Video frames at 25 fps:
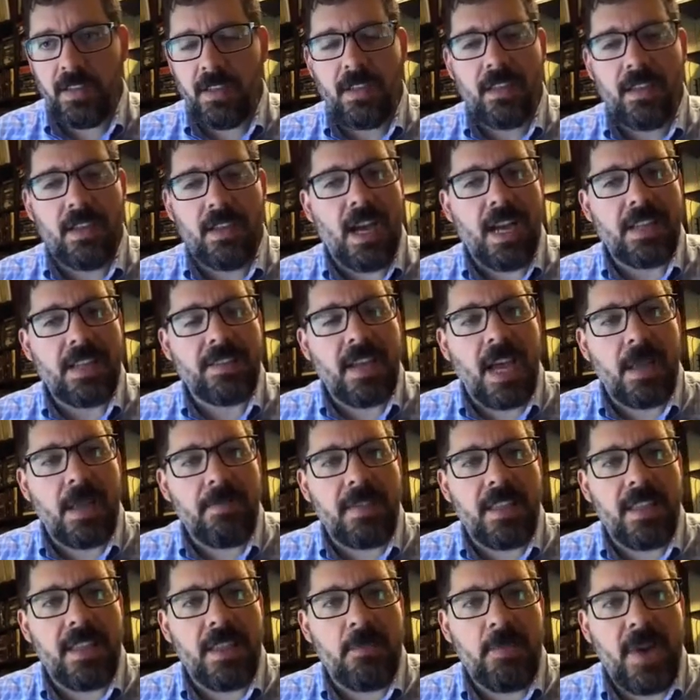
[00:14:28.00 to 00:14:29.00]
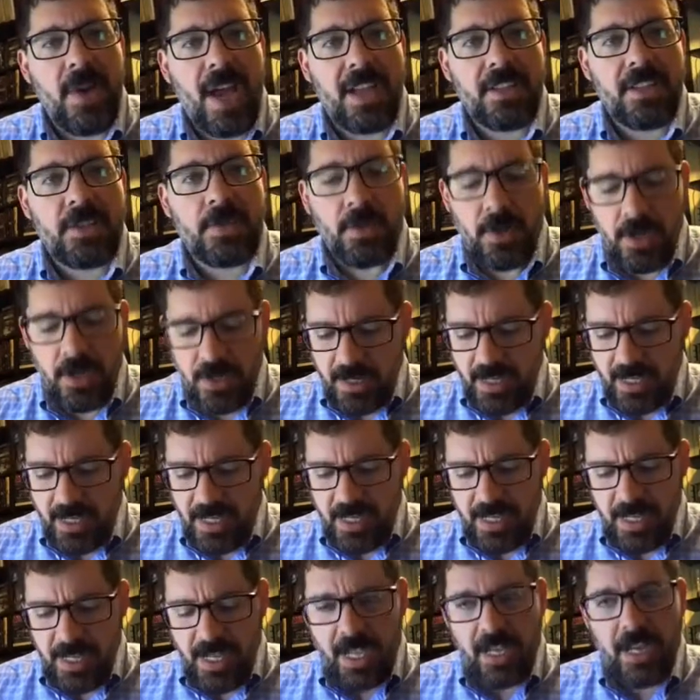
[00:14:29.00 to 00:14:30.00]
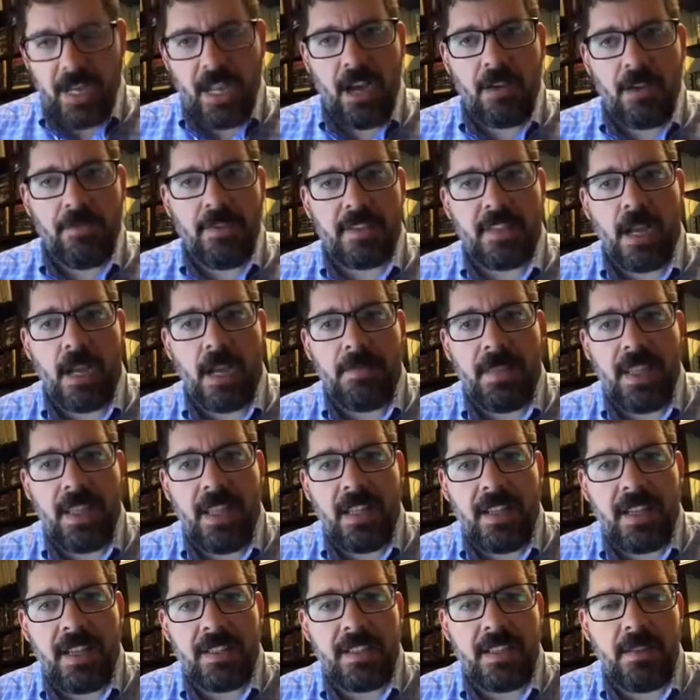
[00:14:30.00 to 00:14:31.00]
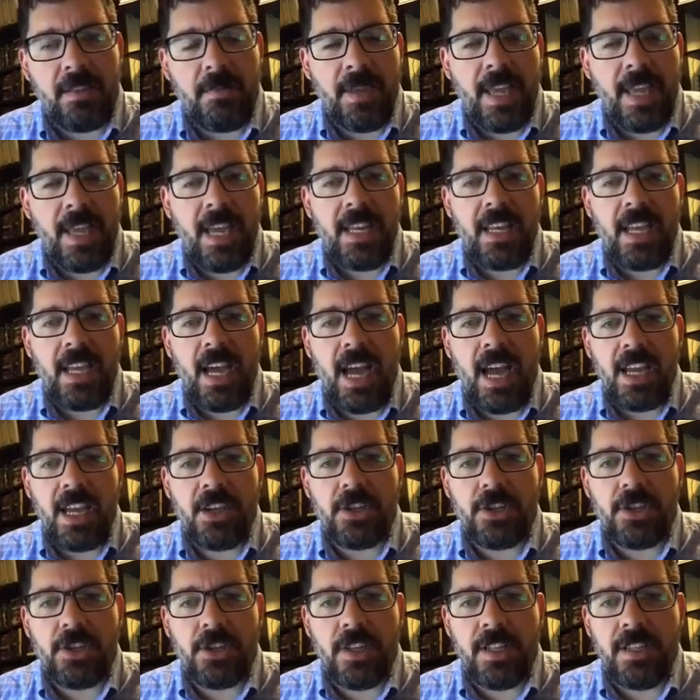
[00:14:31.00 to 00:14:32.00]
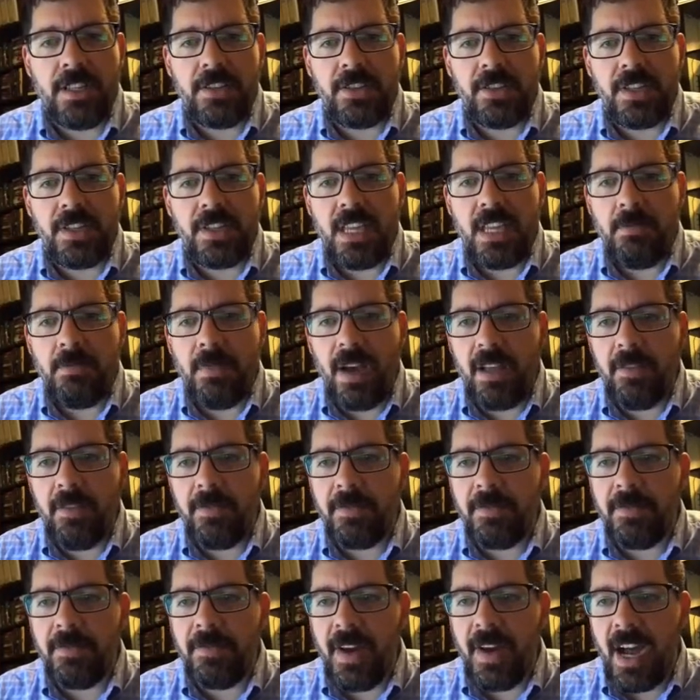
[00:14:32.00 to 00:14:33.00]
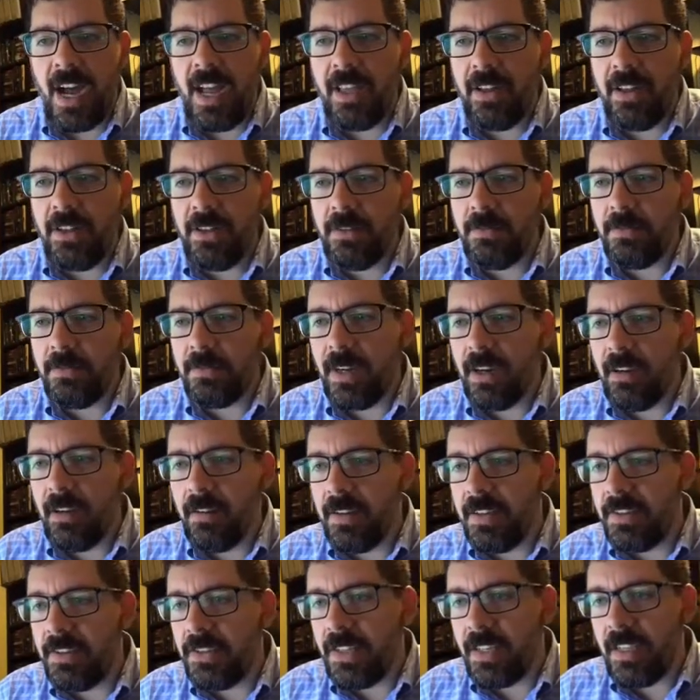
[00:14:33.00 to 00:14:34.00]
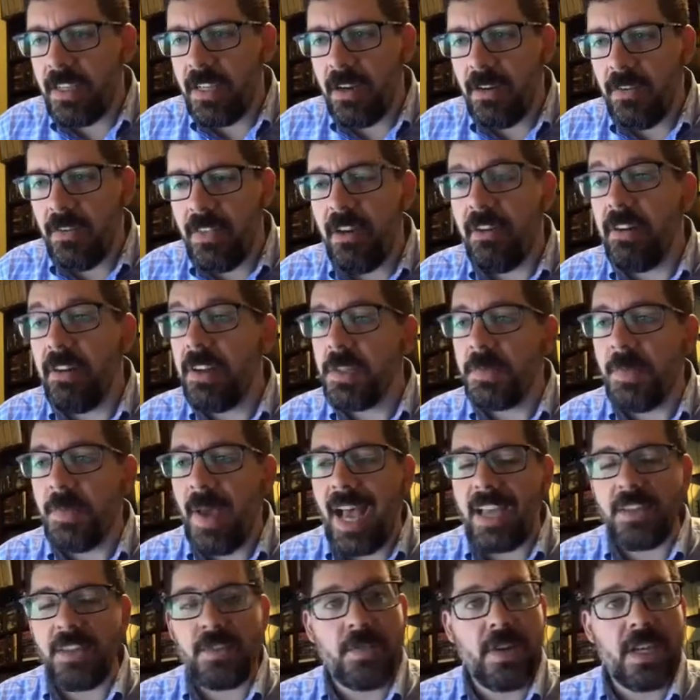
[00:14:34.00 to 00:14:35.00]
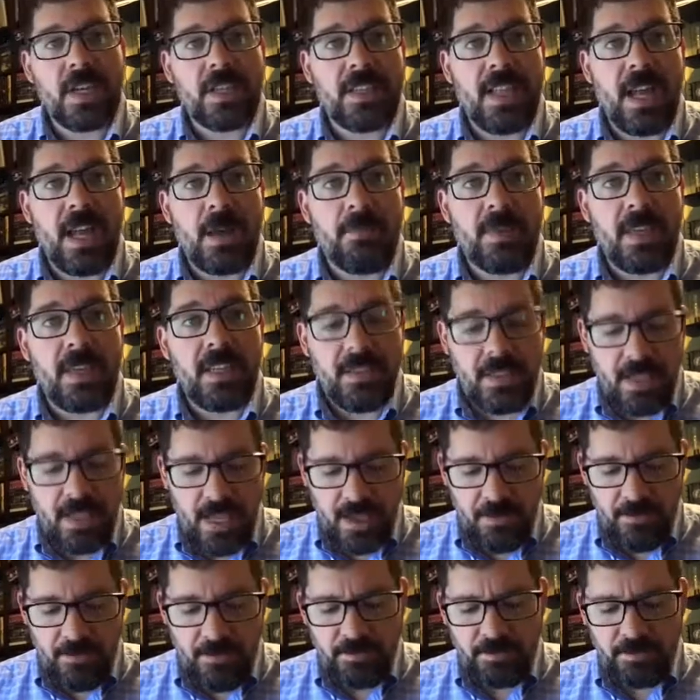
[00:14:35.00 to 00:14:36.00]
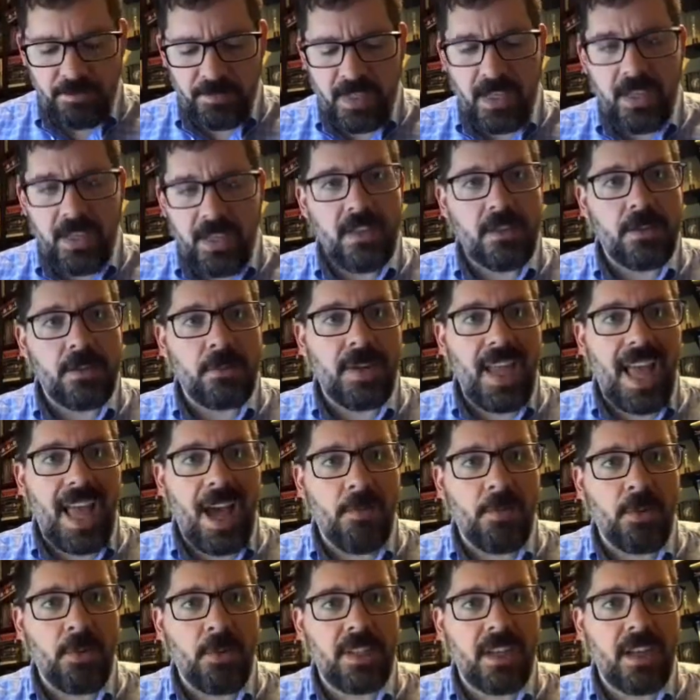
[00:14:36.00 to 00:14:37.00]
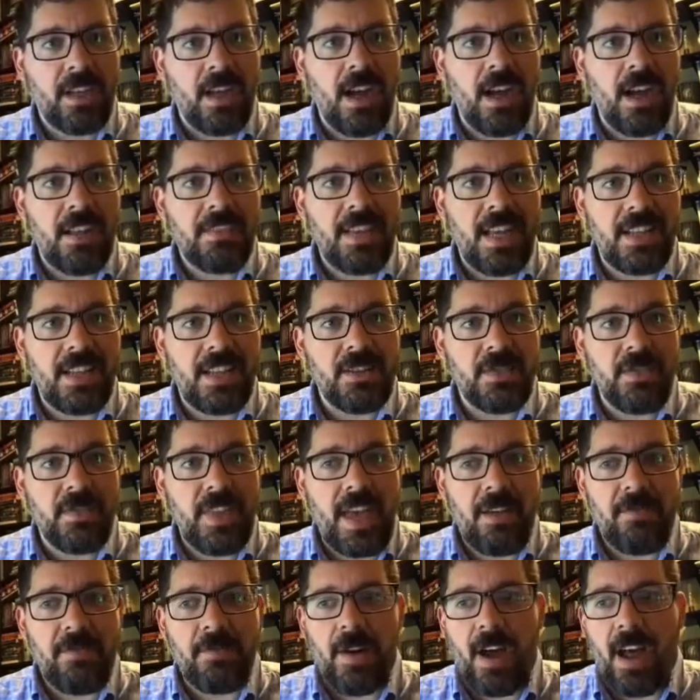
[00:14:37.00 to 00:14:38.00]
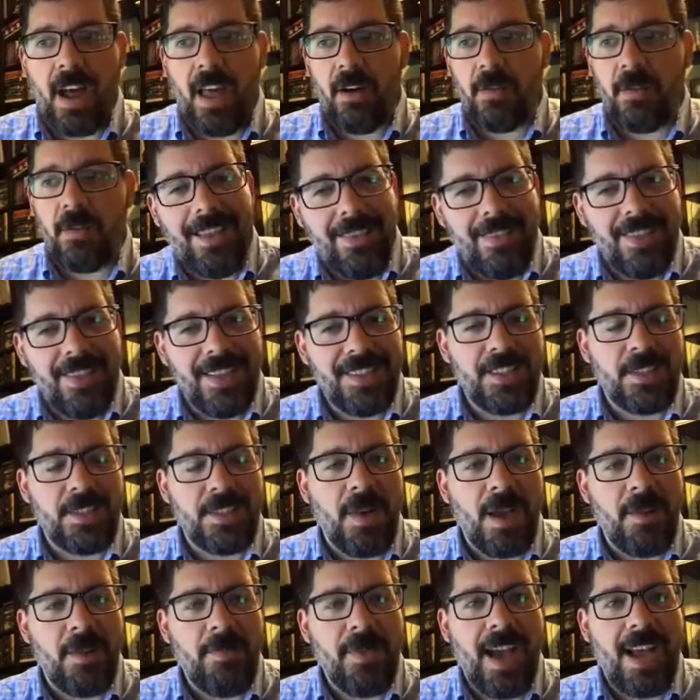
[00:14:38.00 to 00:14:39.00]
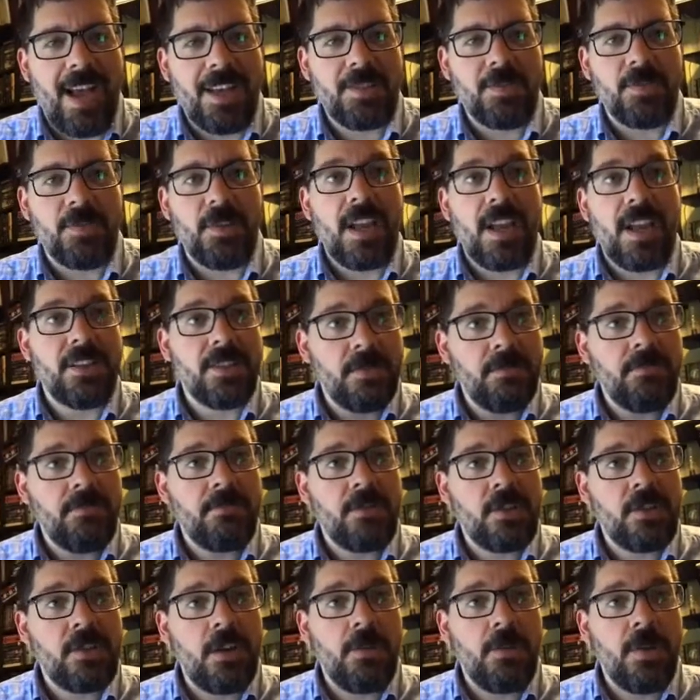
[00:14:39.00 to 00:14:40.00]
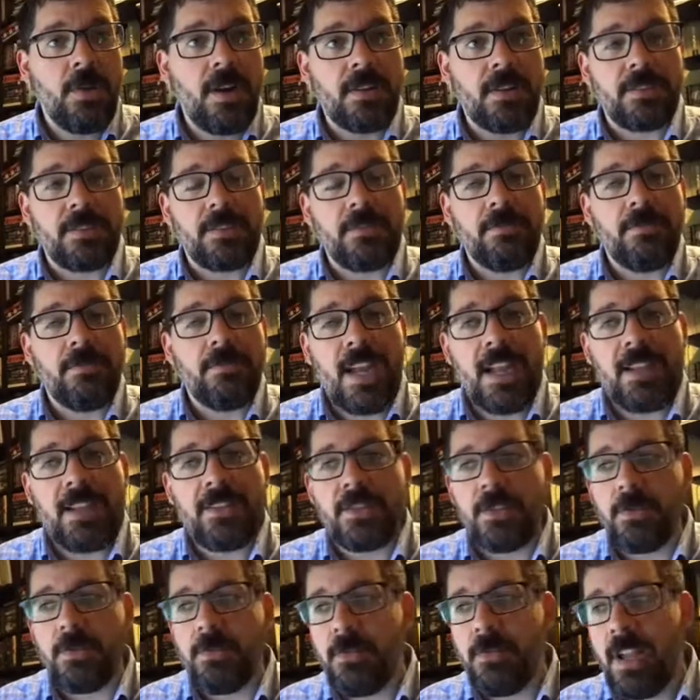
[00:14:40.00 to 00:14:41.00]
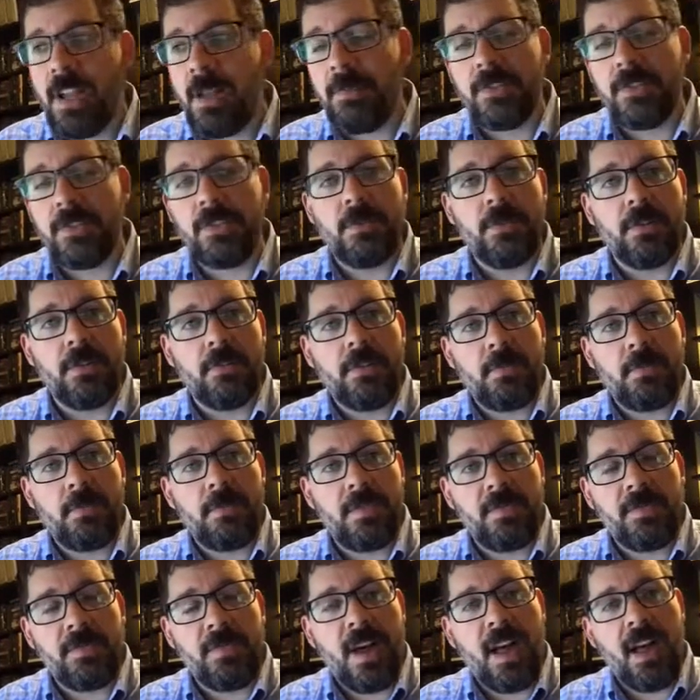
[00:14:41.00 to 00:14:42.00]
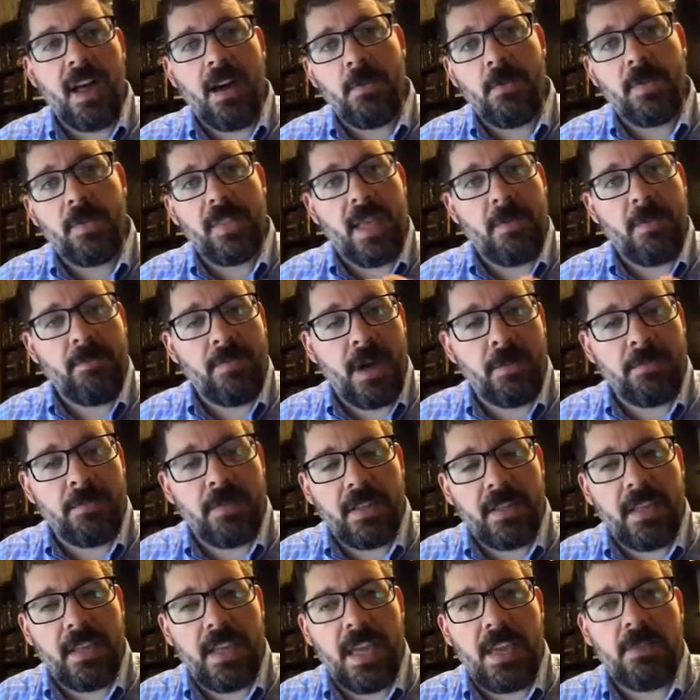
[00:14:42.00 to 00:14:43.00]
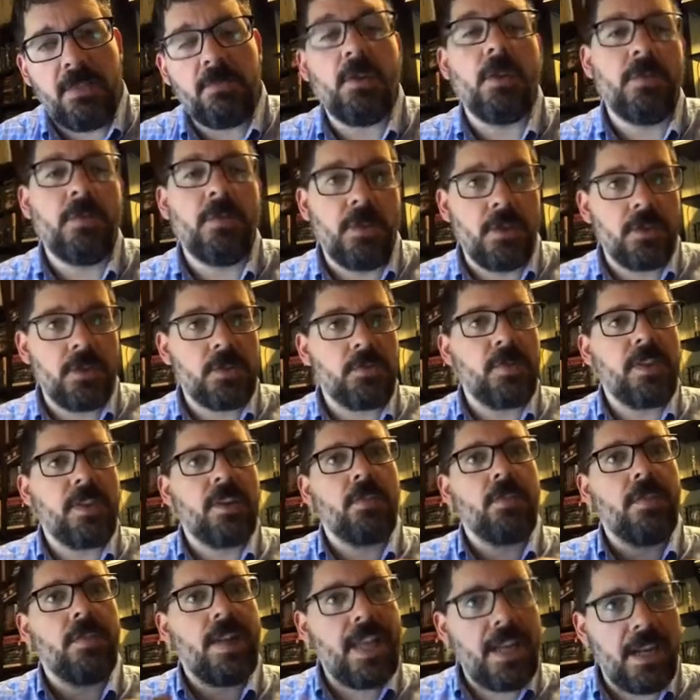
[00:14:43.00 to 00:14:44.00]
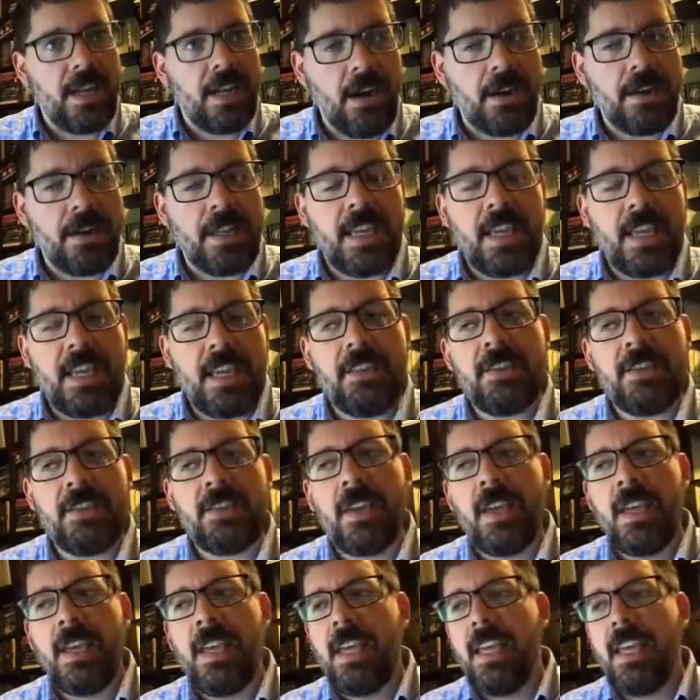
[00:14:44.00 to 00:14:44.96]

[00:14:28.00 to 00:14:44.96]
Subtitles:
I typed in the password, and now if I type the ls command, I should see my file. Where is it here? There it is, passphrase.pt. So I'm going to output the contents of that file. This is my passphrase. So it worked, right? So we're able to encrypt the file with a public key. Well, first we created our keys.